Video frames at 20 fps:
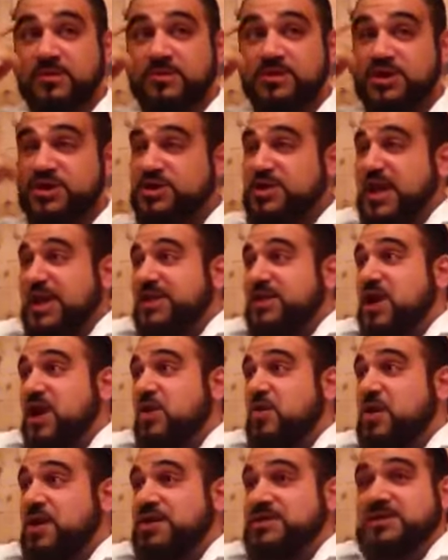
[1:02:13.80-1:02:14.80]
Just not
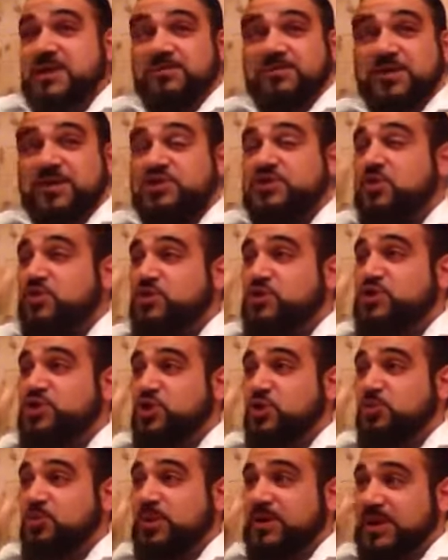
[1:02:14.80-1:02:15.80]
knowing something so
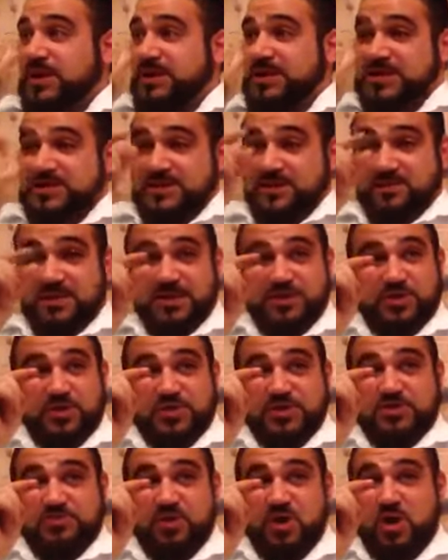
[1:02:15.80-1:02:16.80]
stupid like this, something so
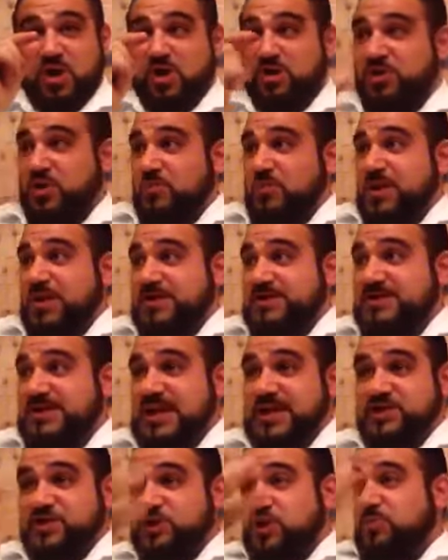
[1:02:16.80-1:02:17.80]
small. Don't make a
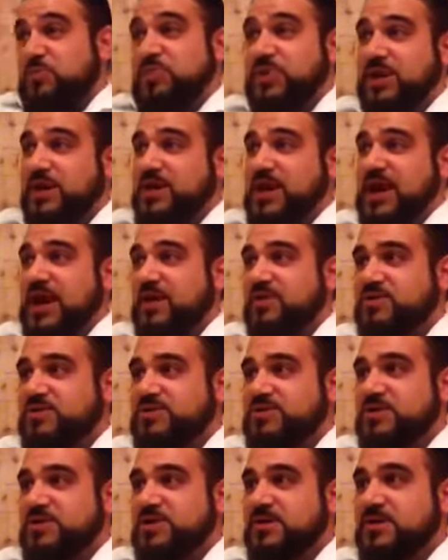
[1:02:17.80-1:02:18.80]
statue. Don't put it in your
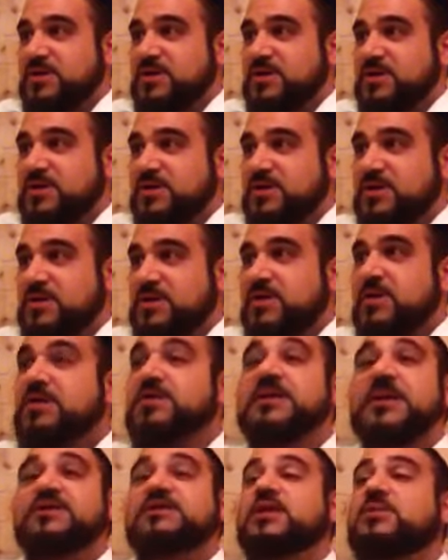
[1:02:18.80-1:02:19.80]
house.
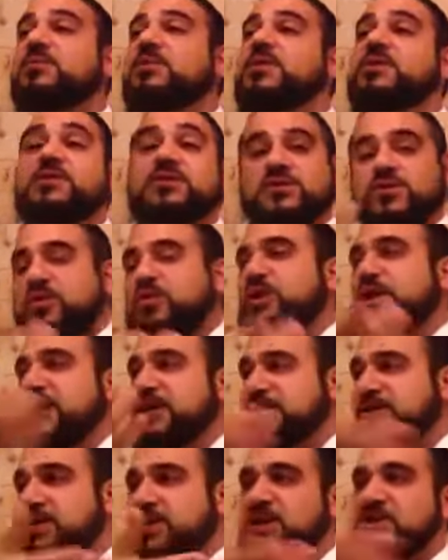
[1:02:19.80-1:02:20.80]
That's how big... You think
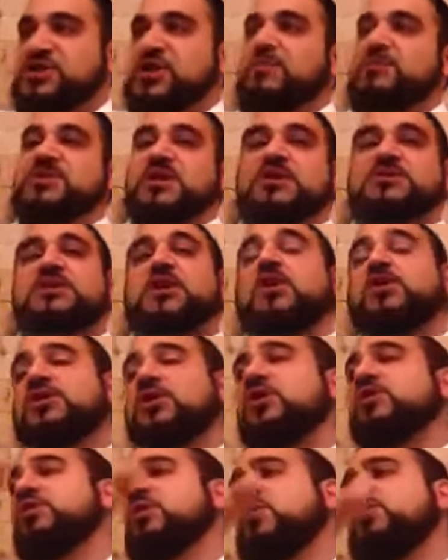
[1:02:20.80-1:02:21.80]
Hashem is going to say, oh
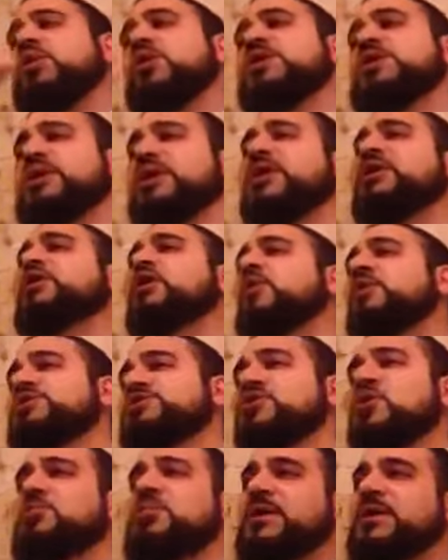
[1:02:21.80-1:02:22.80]
no, don't worry, you didn't know.
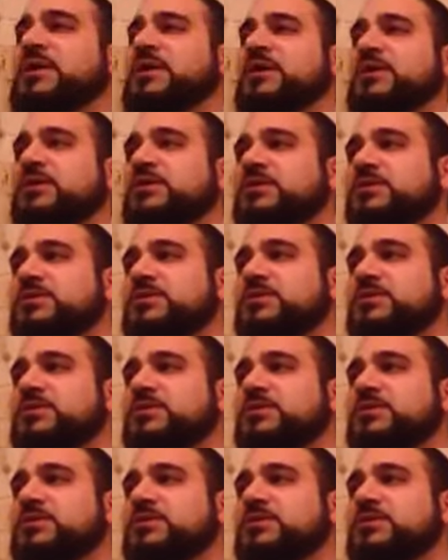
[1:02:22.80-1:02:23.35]
It's no big deal.